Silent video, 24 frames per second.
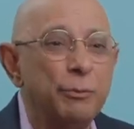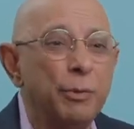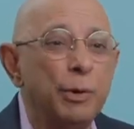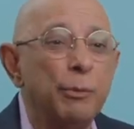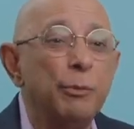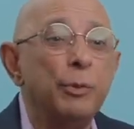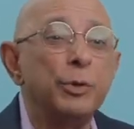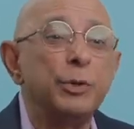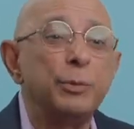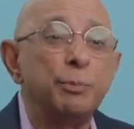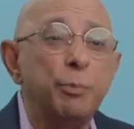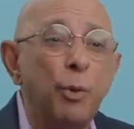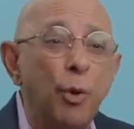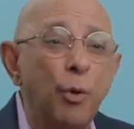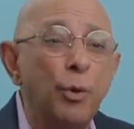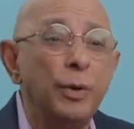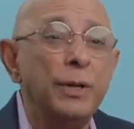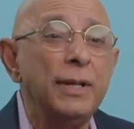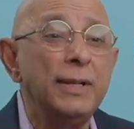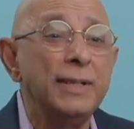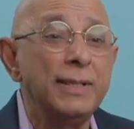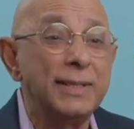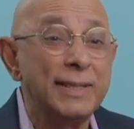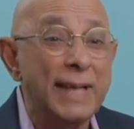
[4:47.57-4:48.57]
but was born
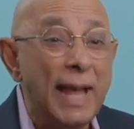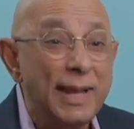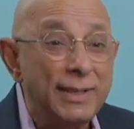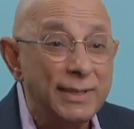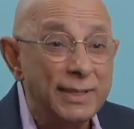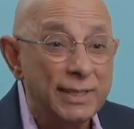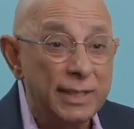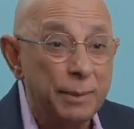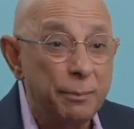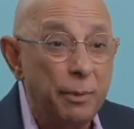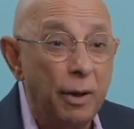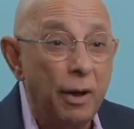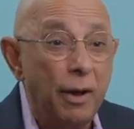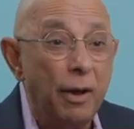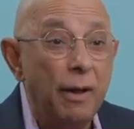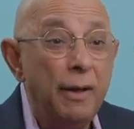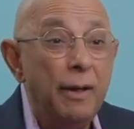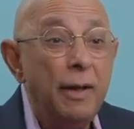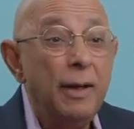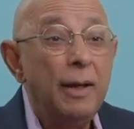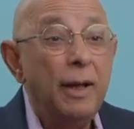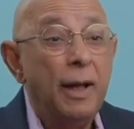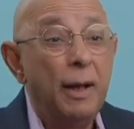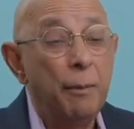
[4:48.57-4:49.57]
in Zanzibar
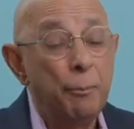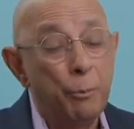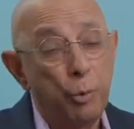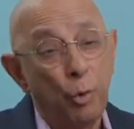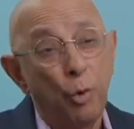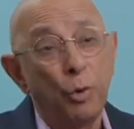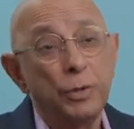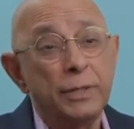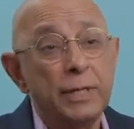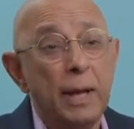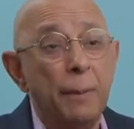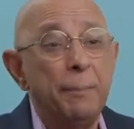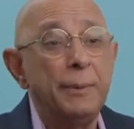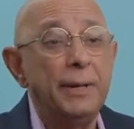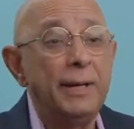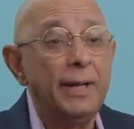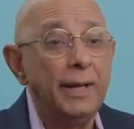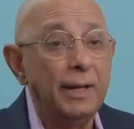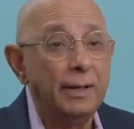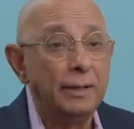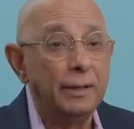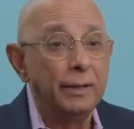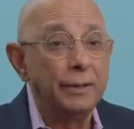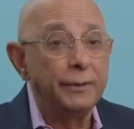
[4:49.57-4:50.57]
and brought up in
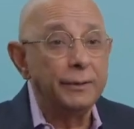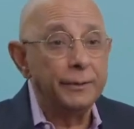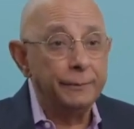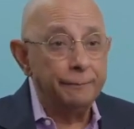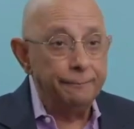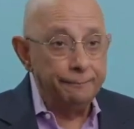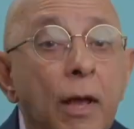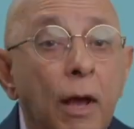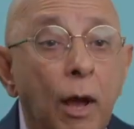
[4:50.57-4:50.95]
England.